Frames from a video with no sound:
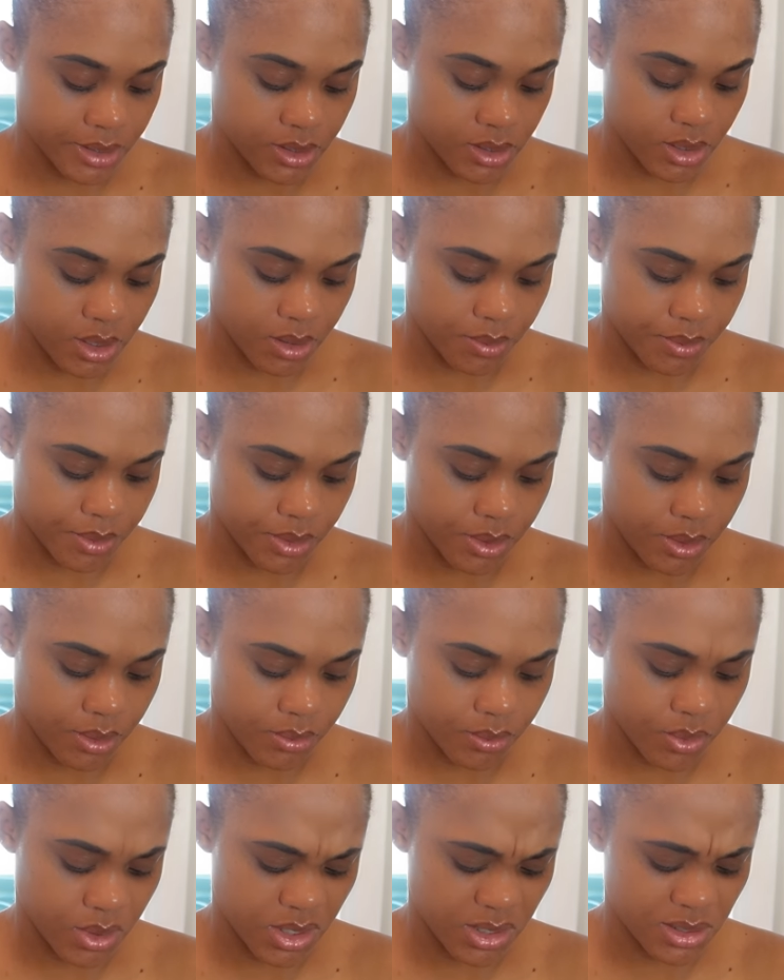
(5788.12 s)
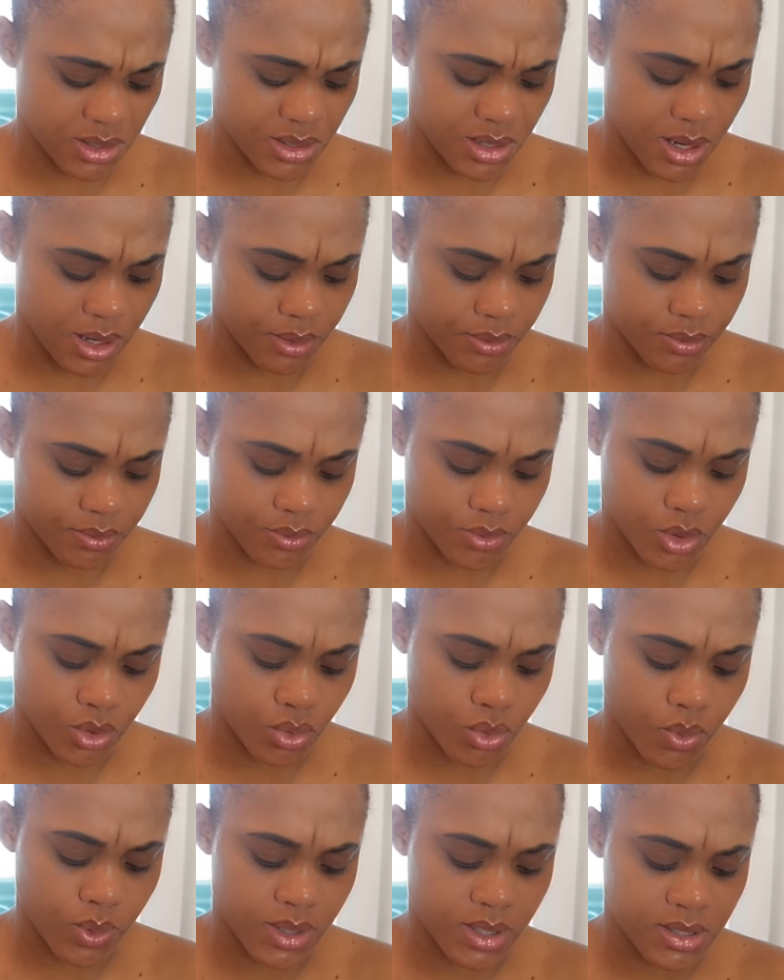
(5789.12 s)
a celebrity. What is that?
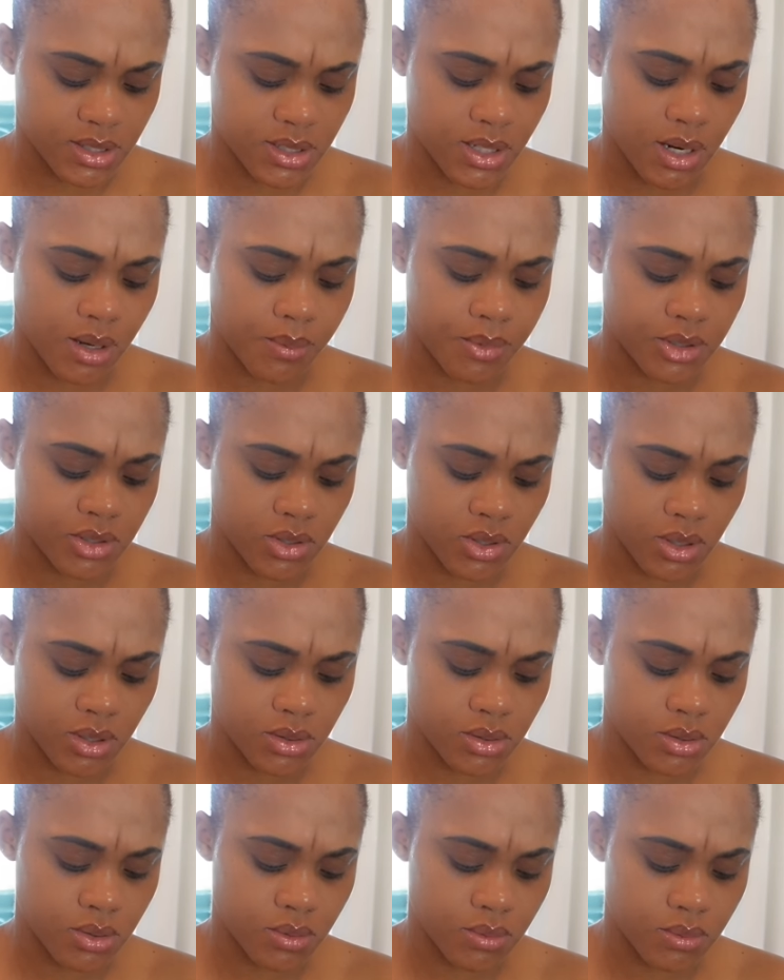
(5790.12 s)
You know what a celebrity is?